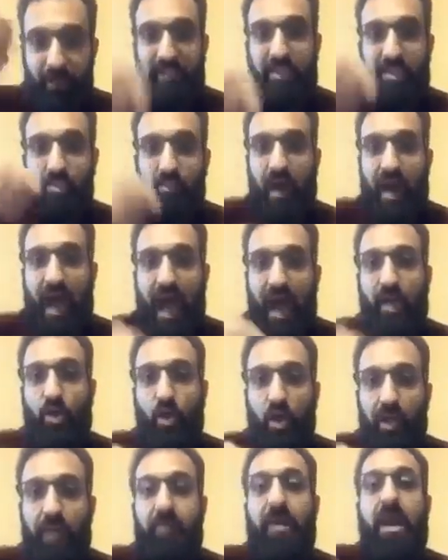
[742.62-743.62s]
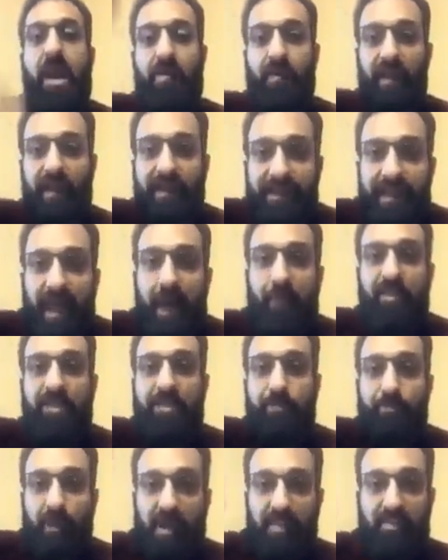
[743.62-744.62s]
This is why I call him the
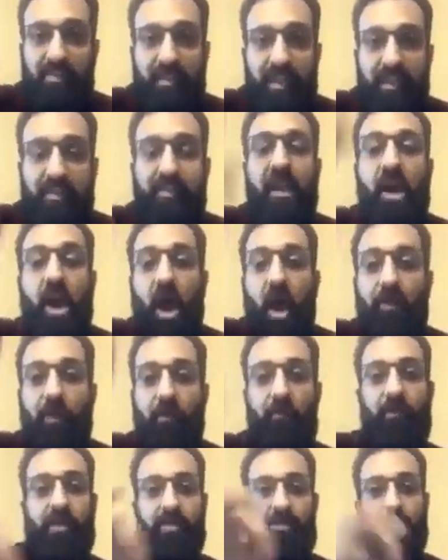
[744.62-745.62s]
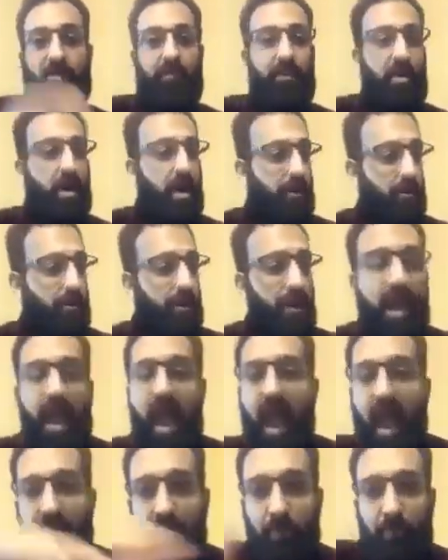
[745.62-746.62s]
dumbest president on the face of the earth.
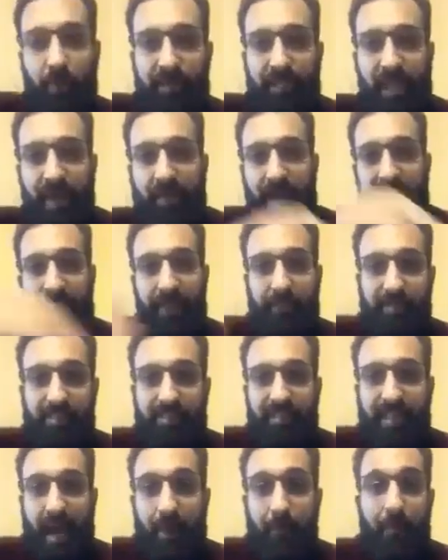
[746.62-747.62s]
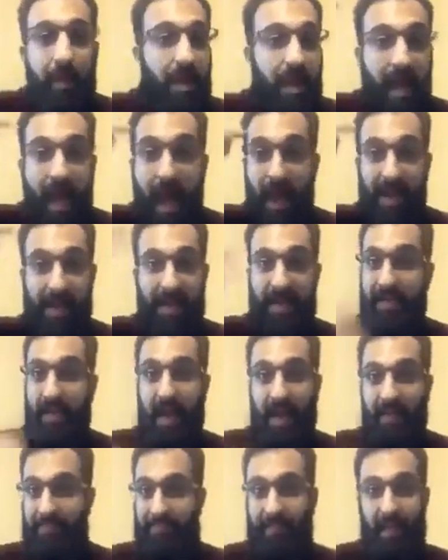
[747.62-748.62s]
Everybody around him is dumb, and he
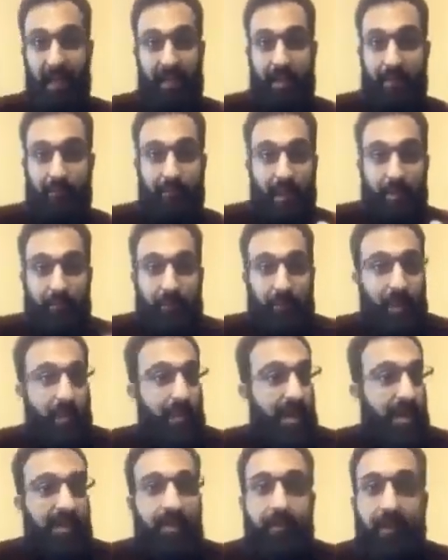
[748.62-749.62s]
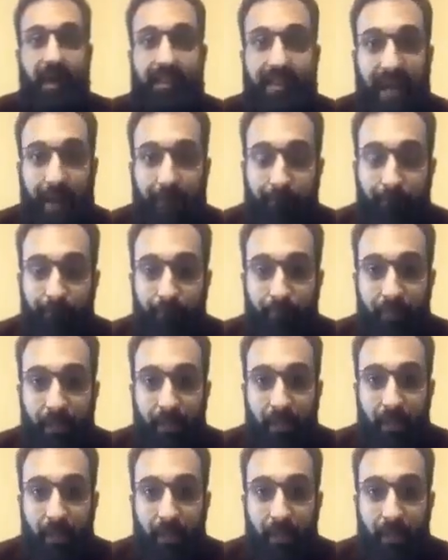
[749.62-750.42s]
can't tell that people around him are dumb.